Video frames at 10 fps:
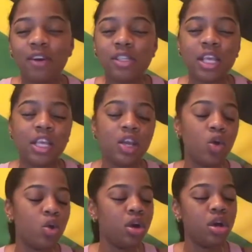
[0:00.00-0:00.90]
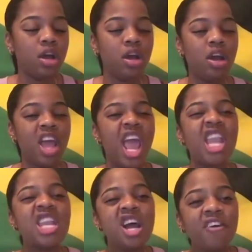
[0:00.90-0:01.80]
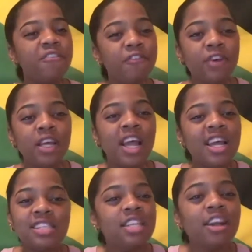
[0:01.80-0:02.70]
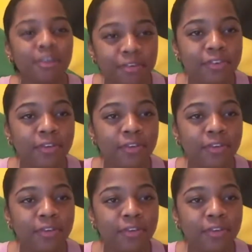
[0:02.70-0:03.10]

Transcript: I was like, yo, enough is enough.